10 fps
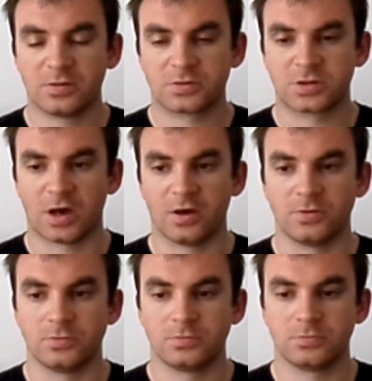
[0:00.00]

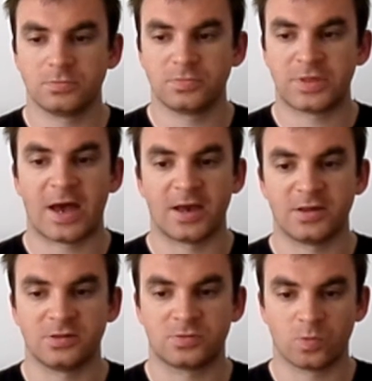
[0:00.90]
So that
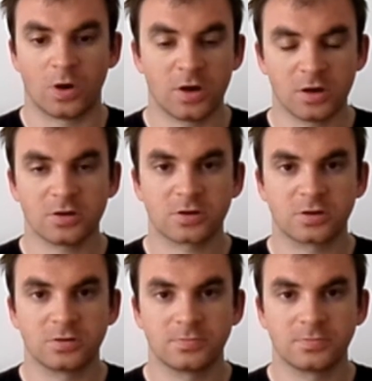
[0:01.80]
is work.